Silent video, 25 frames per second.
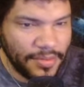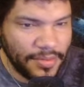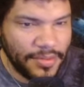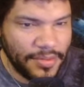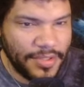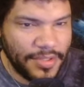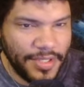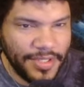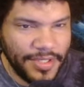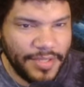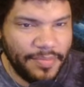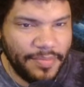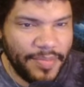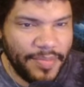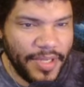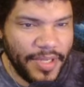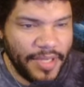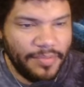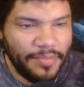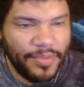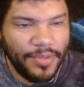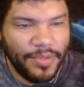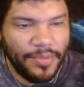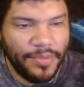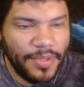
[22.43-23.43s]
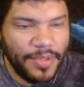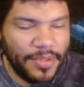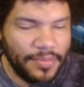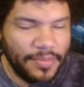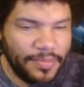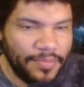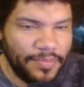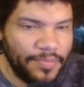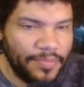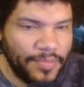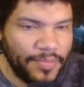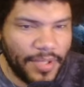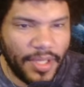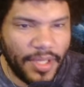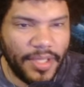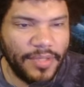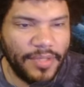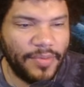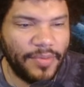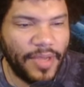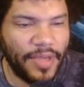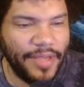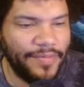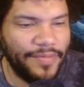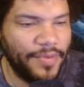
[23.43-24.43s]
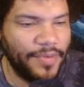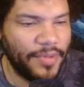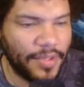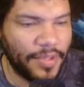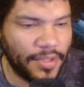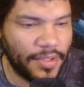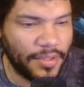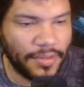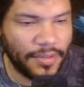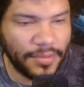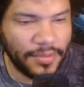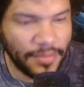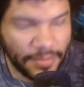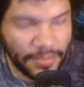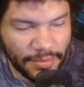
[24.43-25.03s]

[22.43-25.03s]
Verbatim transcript: She's a big booba blonde waifu girl.